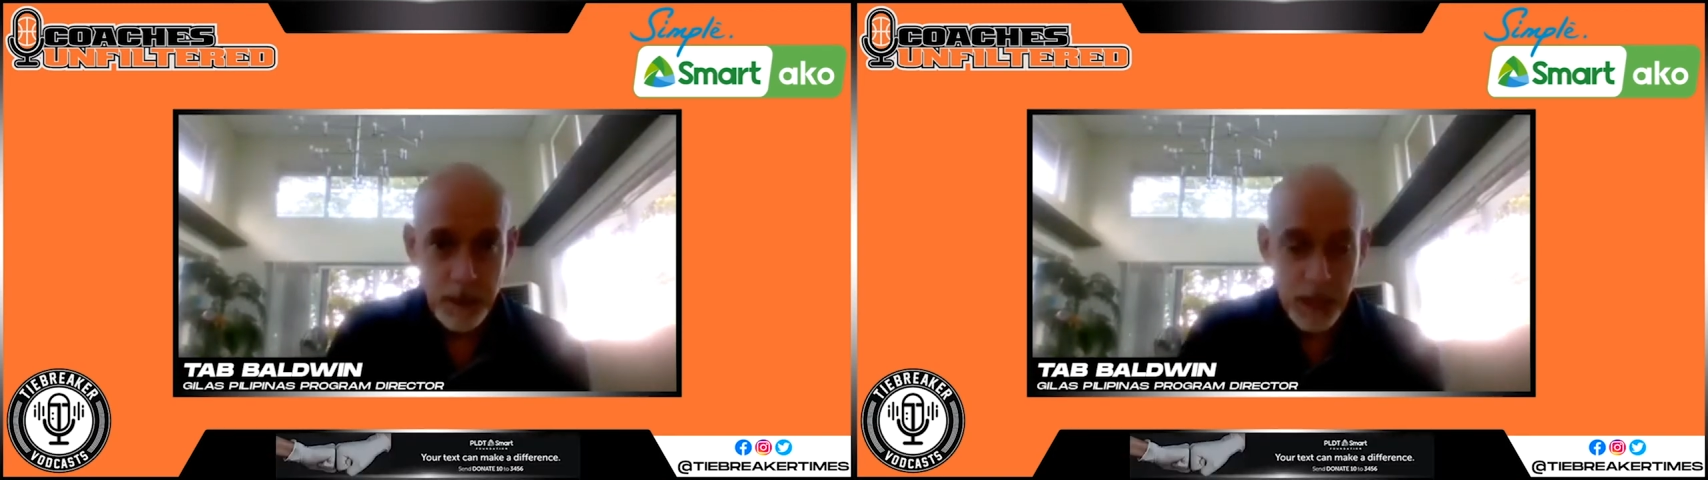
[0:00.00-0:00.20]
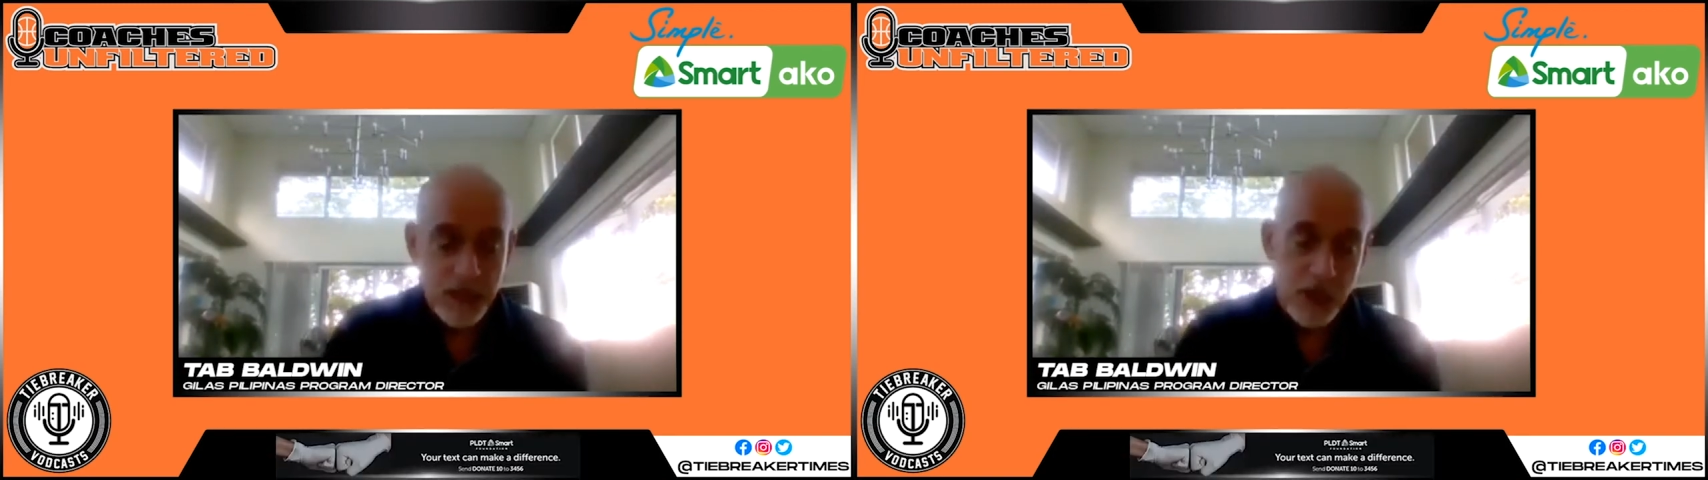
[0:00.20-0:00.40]

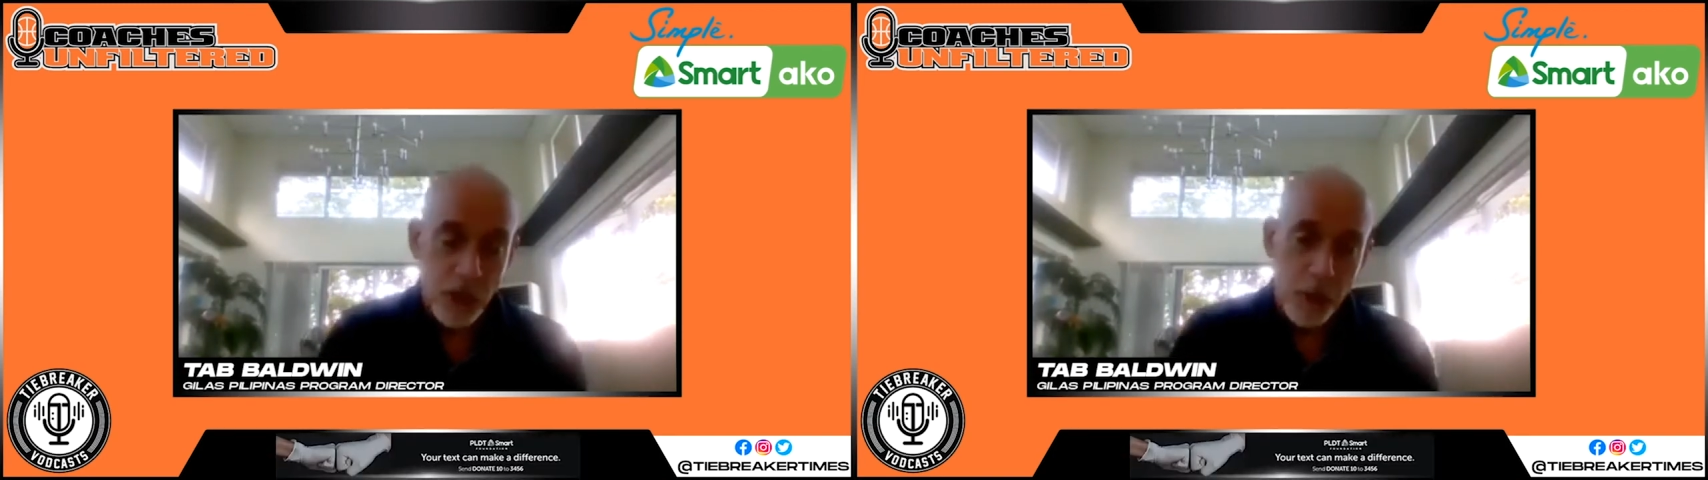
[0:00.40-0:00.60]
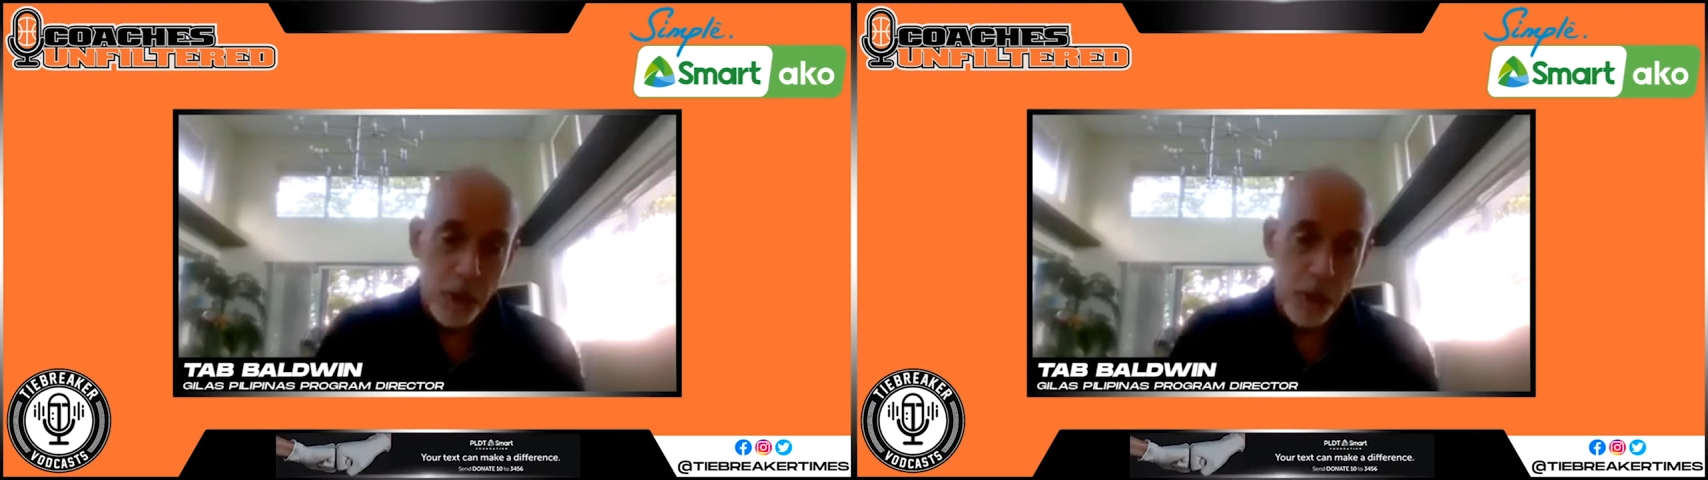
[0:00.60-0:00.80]
And so
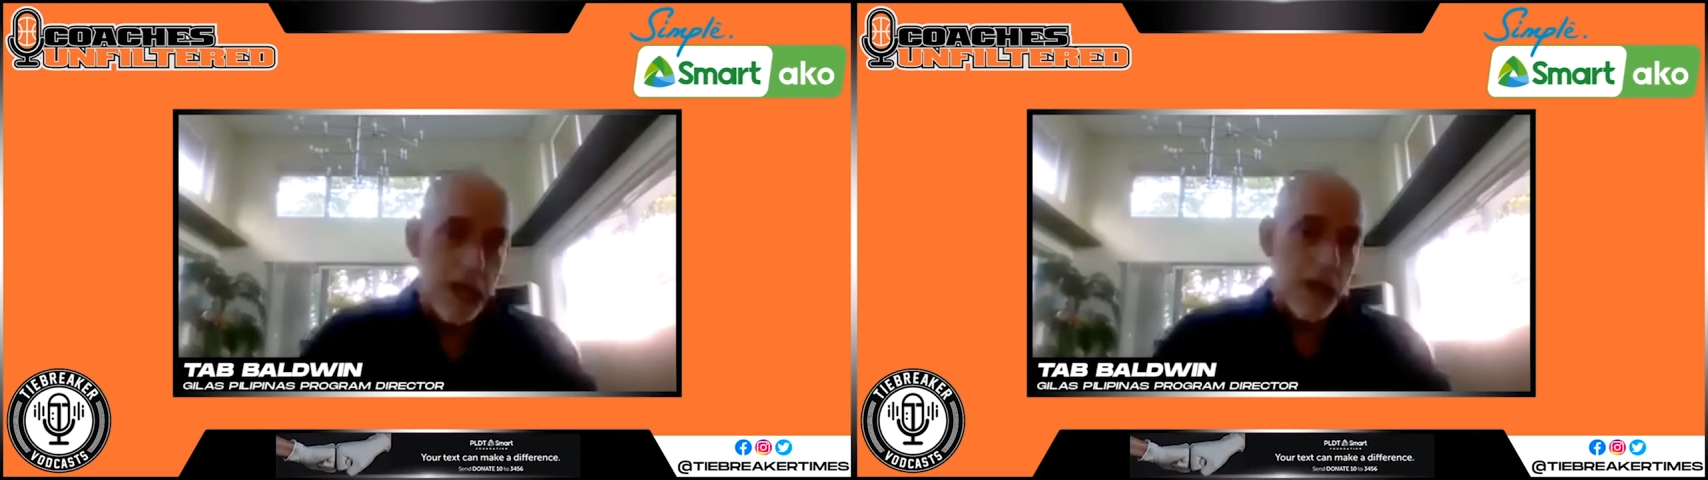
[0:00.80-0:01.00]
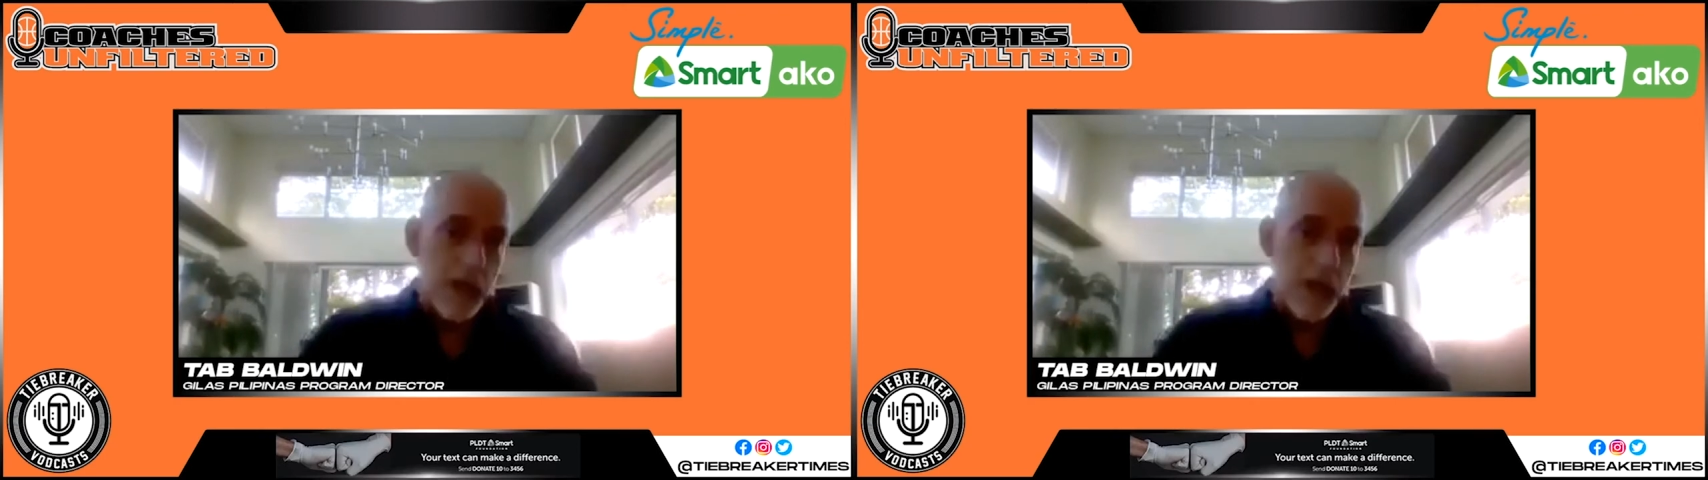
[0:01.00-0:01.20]
when we
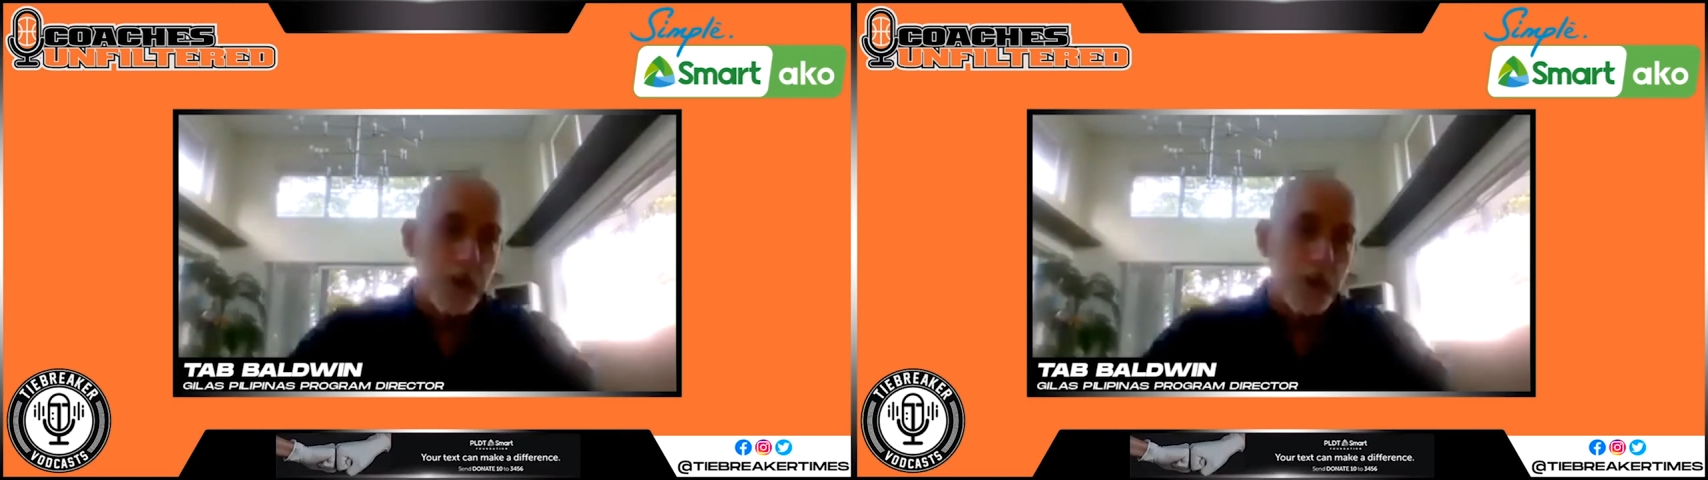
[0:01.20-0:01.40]
are able